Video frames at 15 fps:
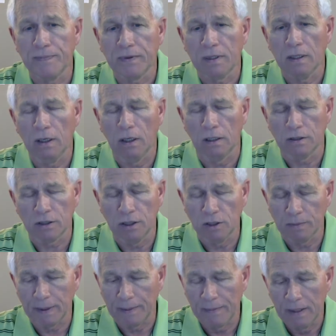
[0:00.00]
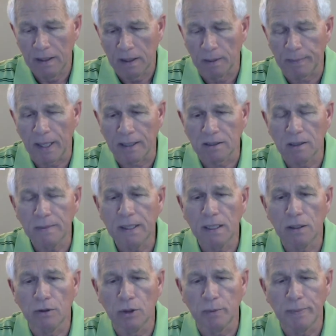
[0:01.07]
the proximity
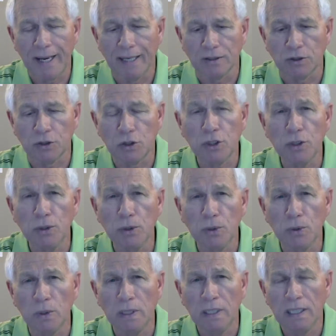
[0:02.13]
group has two